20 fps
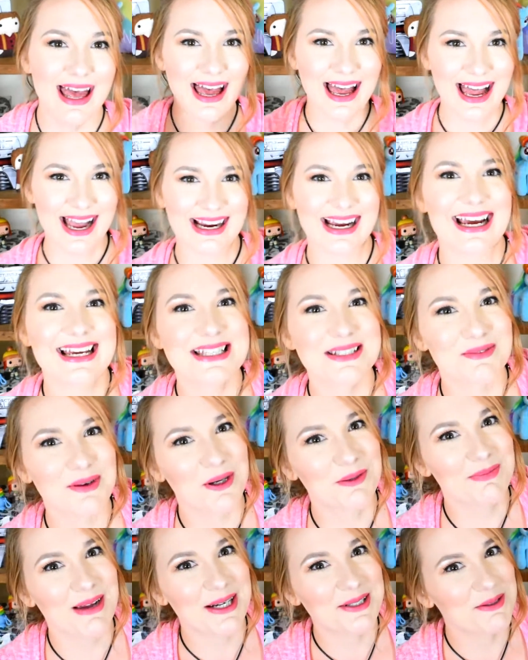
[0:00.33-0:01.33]
Hi guys, and
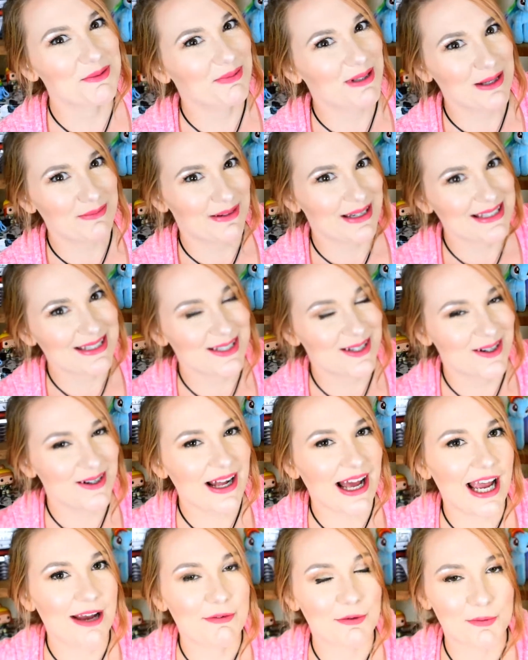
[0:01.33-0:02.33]
welcome back to a Plant-Based Nerd.
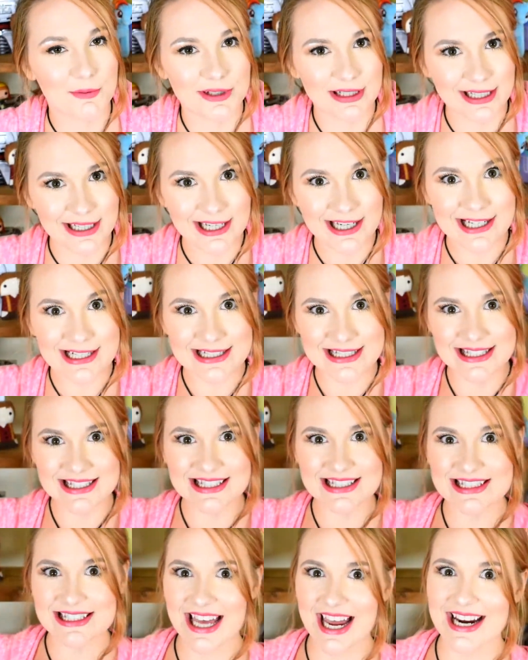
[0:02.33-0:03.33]
I have a really
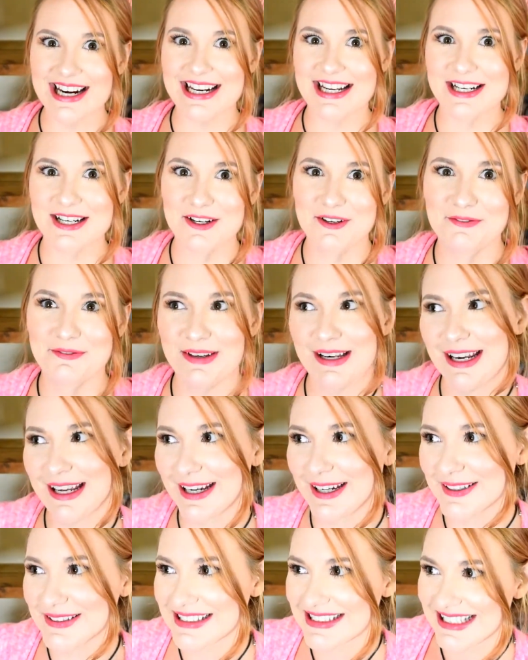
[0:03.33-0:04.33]
exciting
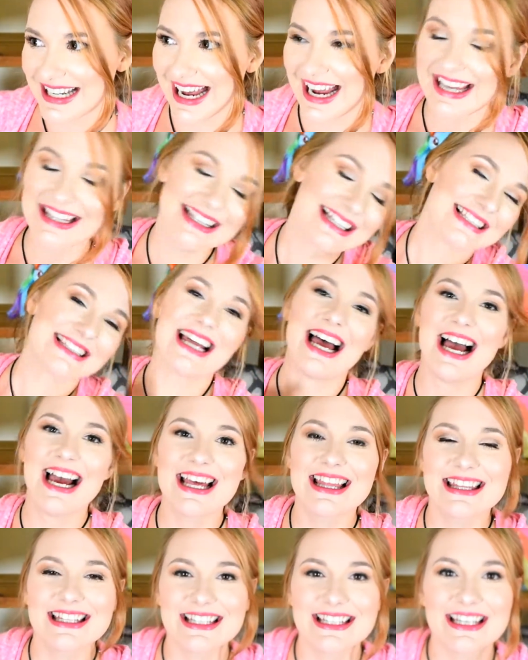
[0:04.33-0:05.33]
video today, at least I
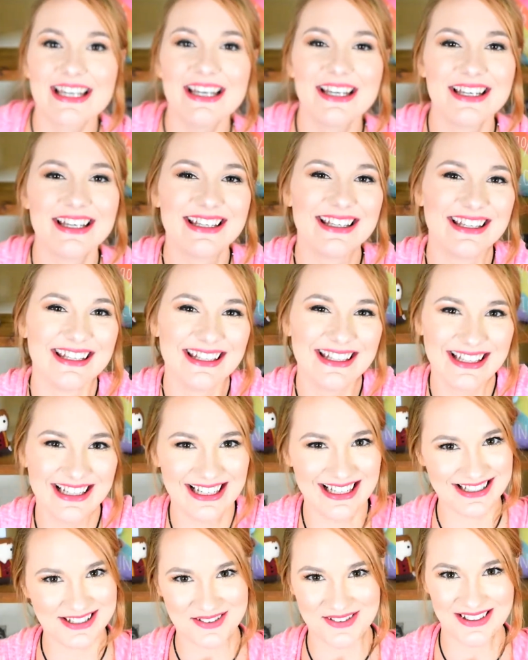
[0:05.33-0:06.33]
think
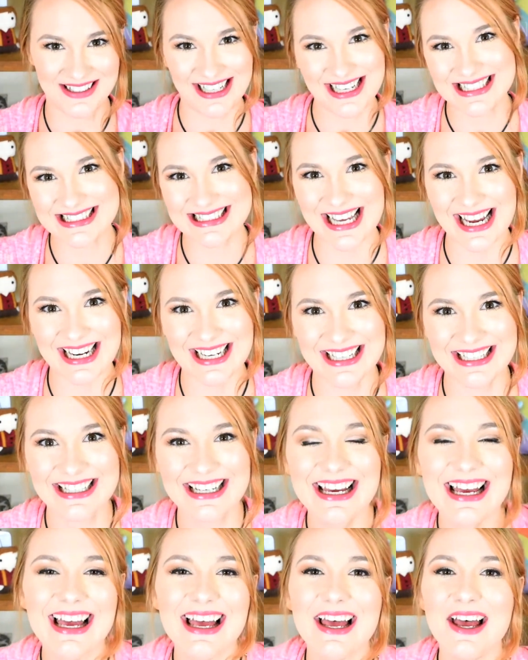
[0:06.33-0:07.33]
it's really exciting.
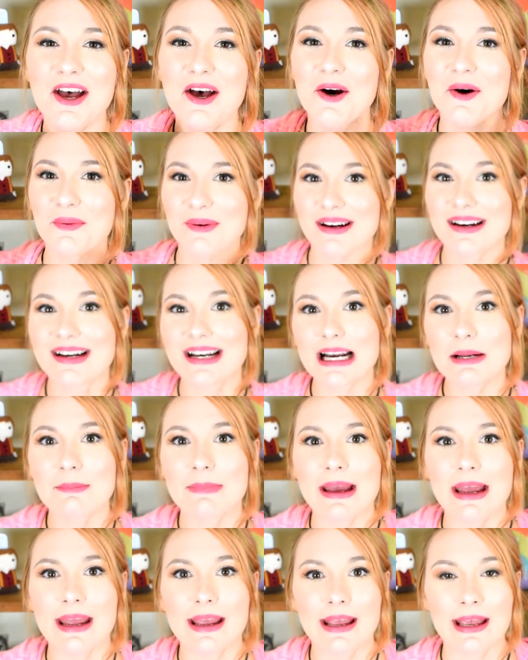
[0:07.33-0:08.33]
We're gonna
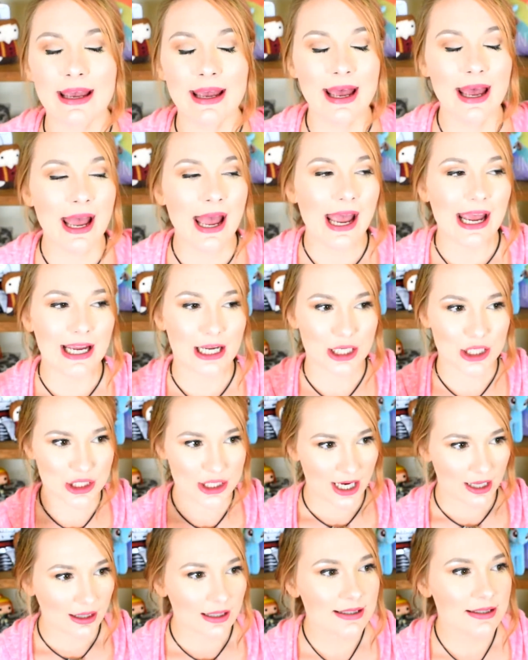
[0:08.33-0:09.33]
make a
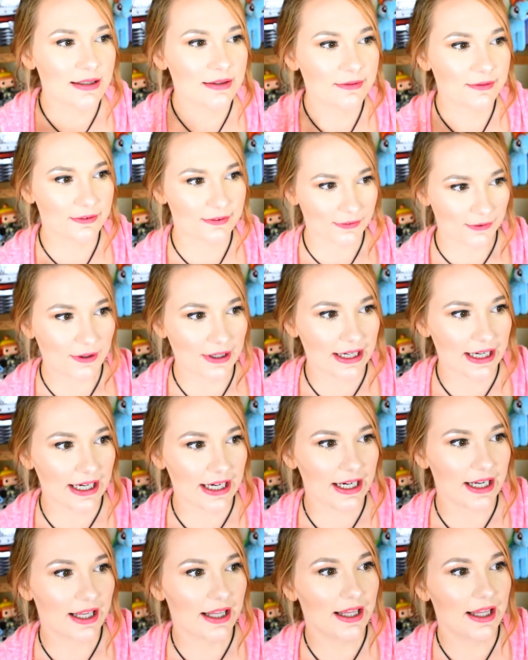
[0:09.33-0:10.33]

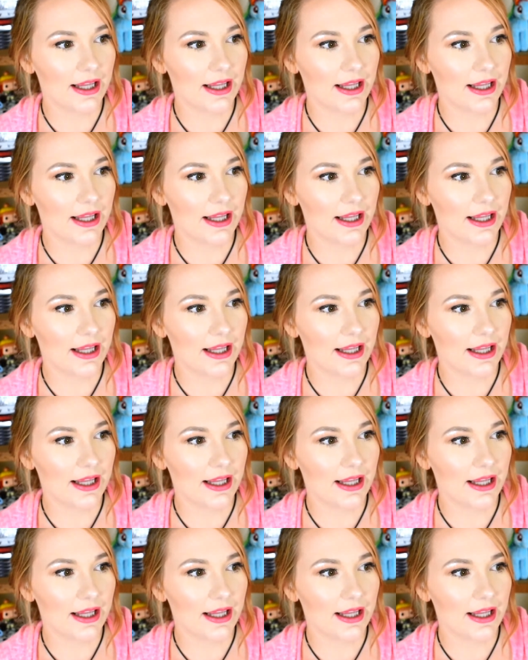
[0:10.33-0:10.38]
gelatin-free